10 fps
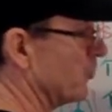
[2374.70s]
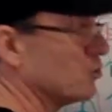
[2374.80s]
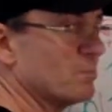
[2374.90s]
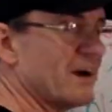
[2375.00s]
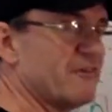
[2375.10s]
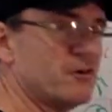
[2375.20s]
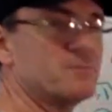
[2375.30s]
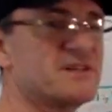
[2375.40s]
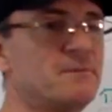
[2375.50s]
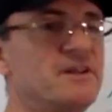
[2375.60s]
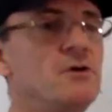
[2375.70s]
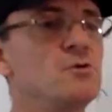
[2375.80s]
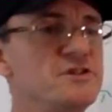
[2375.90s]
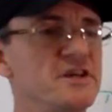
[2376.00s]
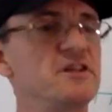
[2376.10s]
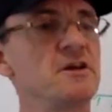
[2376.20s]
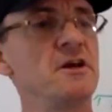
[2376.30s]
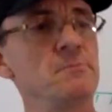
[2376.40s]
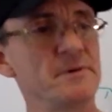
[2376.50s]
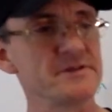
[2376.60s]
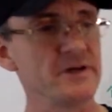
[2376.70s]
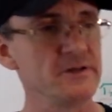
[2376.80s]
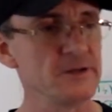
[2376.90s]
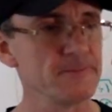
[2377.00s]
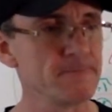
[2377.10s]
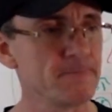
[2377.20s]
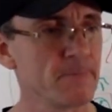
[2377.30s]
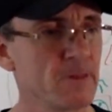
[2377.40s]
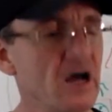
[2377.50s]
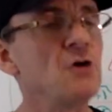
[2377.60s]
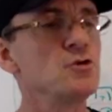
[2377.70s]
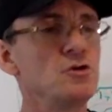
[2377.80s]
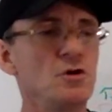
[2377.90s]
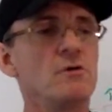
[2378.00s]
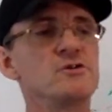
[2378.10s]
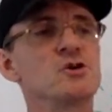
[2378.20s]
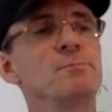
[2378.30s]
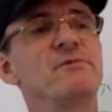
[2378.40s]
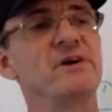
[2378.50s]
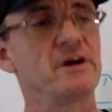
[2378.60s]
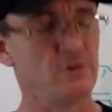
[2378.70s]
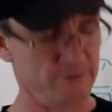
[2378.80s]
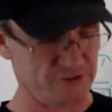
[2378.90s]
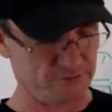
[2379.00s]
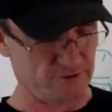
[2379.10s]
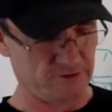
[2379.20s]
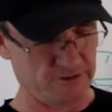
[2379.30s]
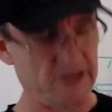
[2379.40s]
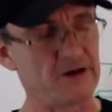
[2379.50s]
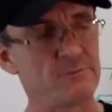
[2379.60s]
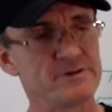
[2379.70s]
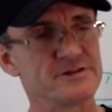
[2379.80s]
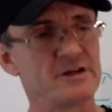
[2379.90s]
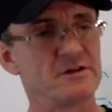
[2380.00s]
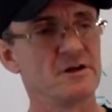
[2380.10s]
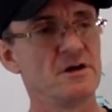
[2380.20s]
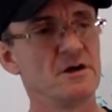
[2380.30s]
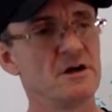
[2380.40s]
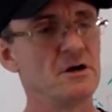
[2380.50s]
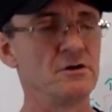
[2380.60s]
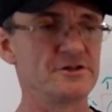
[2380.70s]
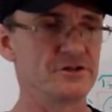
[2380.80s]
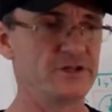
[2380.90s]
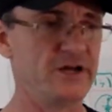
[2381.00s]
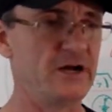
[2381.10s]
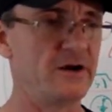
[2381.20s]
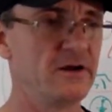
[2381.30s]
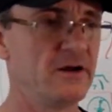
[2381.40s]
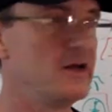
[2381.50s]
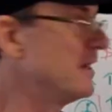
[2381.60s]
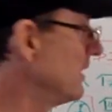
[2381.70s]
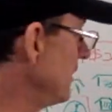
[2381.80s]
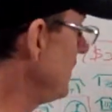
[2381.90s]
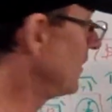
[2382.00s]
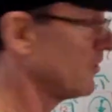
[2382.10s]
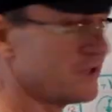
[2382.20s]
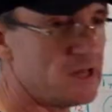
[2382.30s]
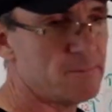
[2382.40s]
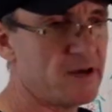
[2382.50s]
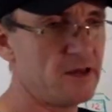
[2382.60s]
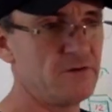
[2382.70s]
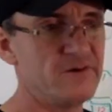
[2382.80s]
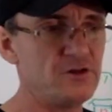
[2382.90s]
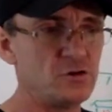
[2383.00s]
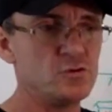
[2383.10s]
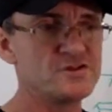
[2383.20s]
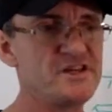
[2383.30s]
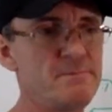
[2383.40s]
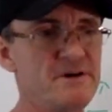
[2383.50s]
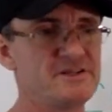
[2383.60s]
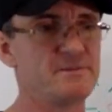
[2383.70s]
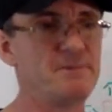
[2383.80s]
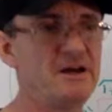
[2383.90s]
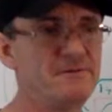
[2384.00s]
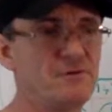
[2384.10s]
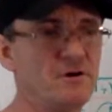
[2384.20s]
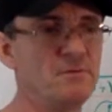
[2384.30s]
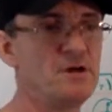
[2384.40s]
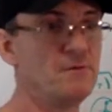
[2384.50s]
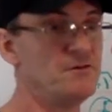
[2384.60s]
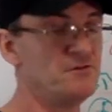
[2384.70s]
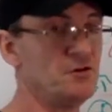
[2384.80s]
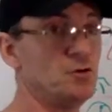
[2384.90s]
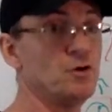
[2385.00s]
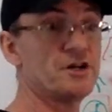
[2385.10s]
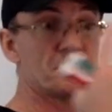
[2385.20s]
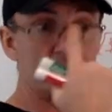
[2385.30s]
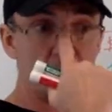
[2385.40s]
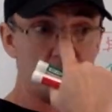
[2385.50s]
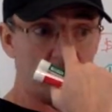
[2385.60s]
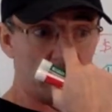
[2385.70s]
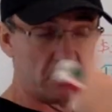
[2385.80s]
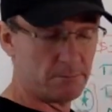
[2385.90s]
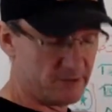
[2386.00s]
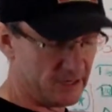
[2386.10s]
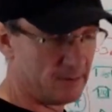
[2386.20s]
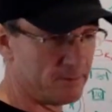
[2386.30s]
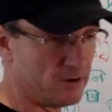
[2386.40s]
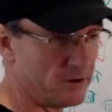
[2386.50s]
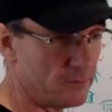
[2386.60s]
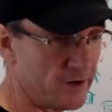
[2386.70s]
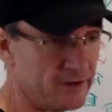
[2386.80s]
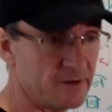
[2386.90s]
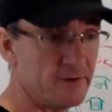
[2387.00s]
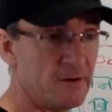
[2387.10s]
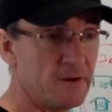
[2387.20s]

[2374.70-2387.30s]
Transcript: Would you buy from somebody who is 88%? How do you know on Shopify how much they have percent, how legit they are? here on eBay, when you use eBay as a platform, which we do actually on a monopoly, right?